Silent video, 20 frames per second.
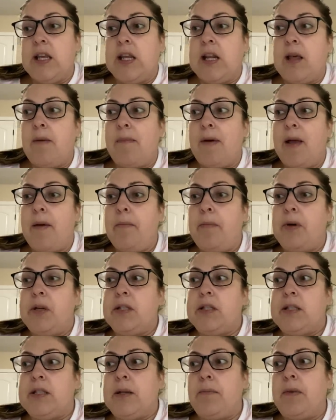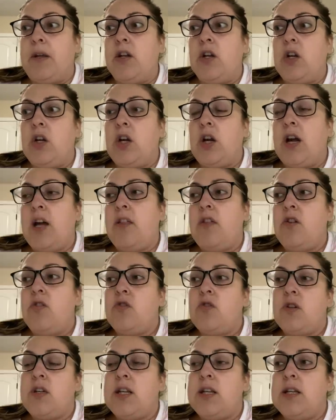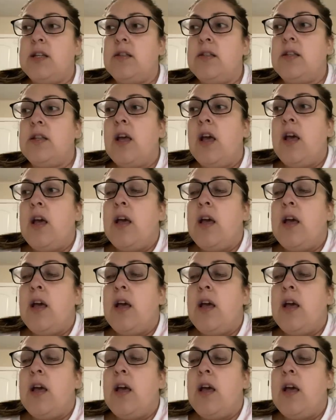And I might put some under other trees